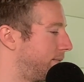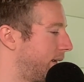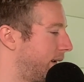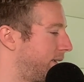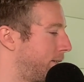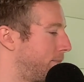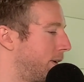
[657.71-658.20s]

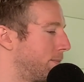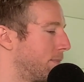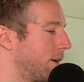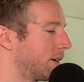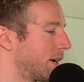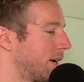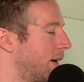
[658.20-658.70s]
19 minute
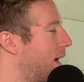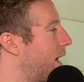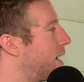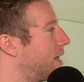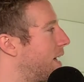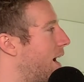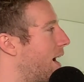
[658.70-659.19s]
mark,
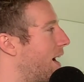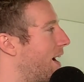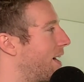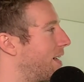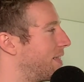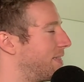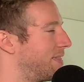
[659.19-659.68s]

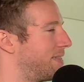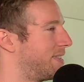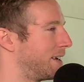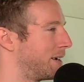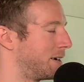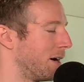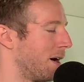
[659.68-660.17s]
uh, the
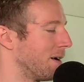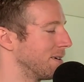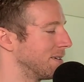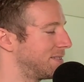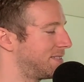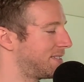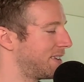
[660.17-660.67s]

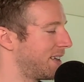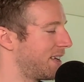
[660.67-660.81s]
guards,